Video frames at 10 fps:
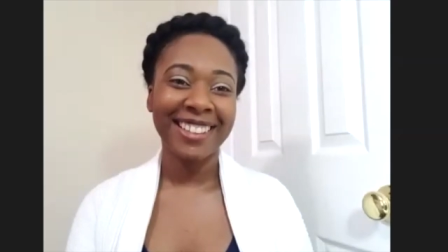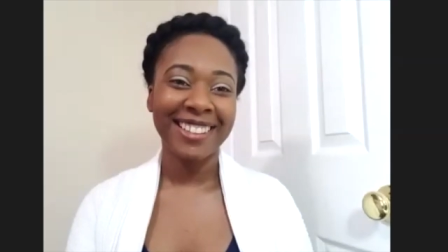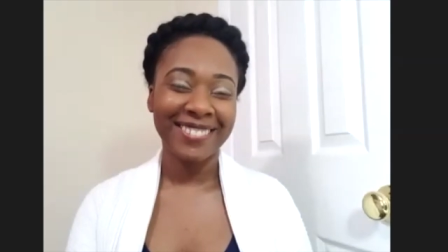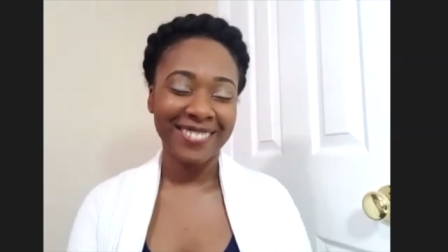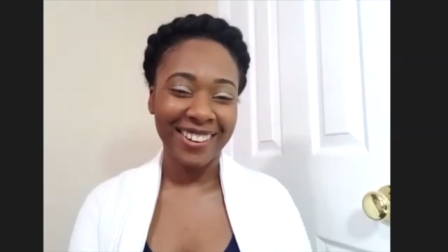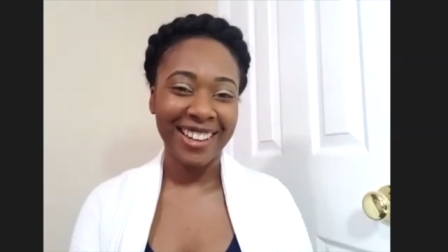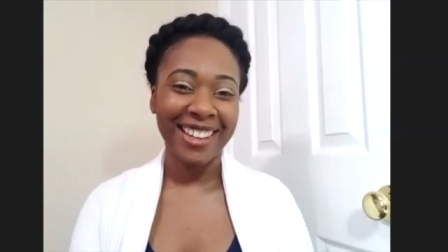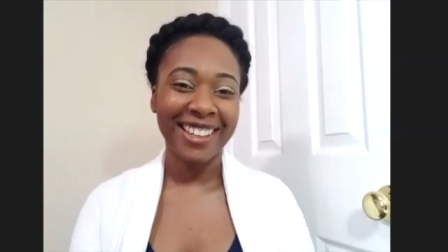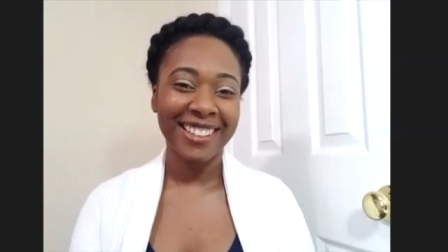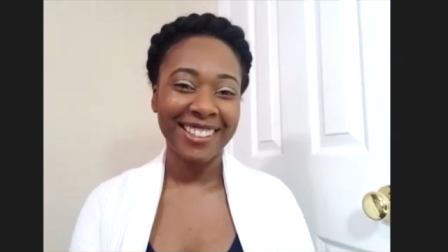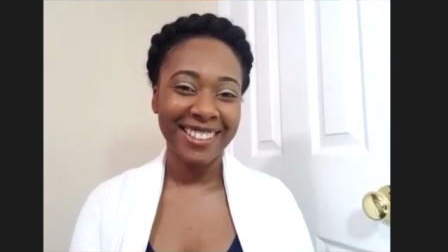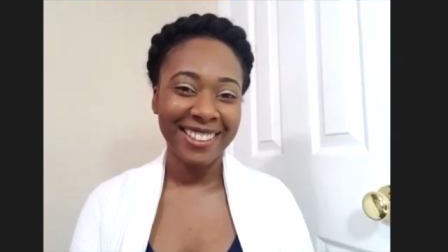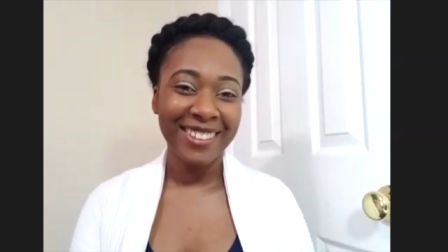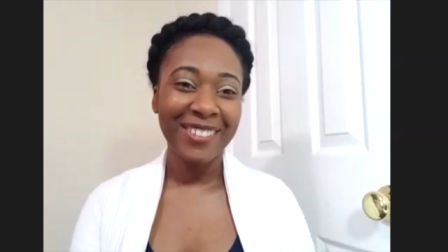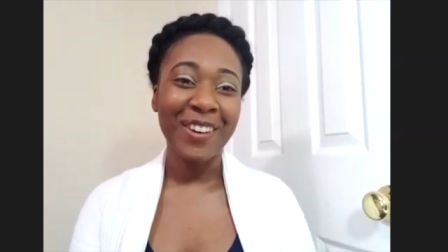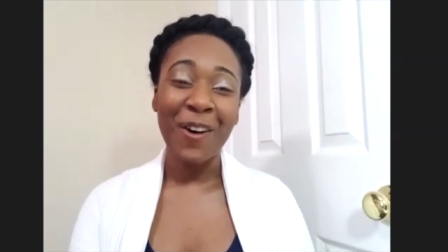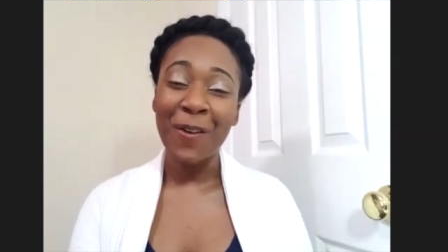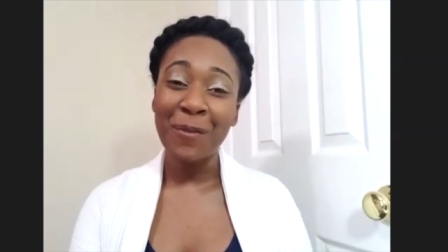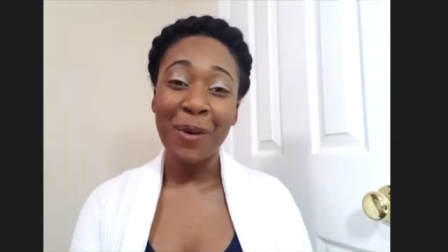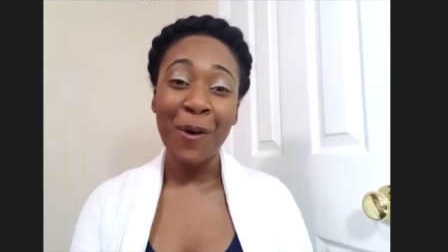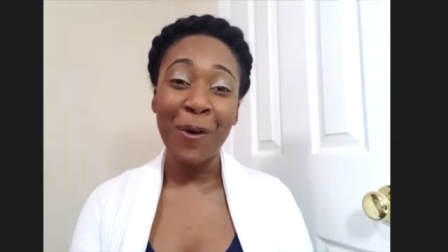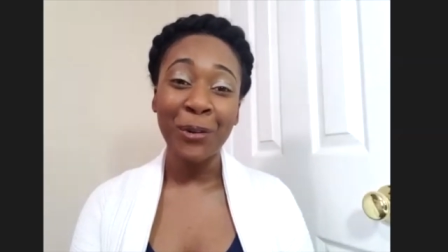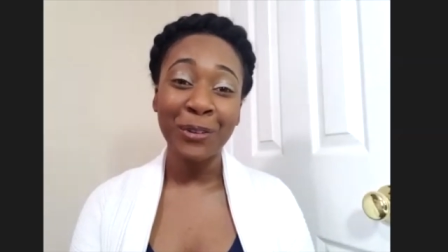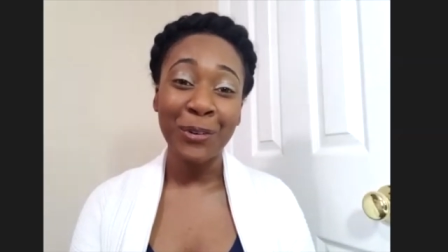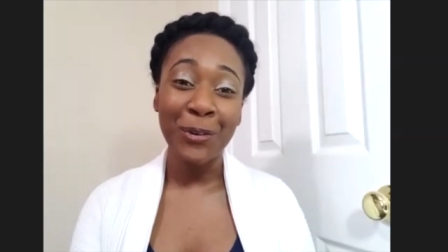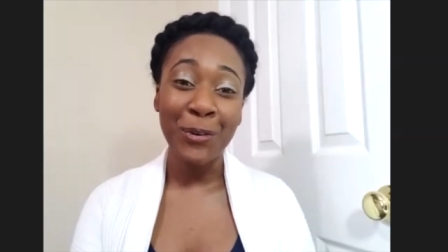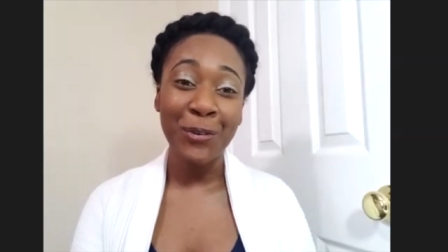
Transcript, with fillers: Right. So cool. So you really touch. hold, go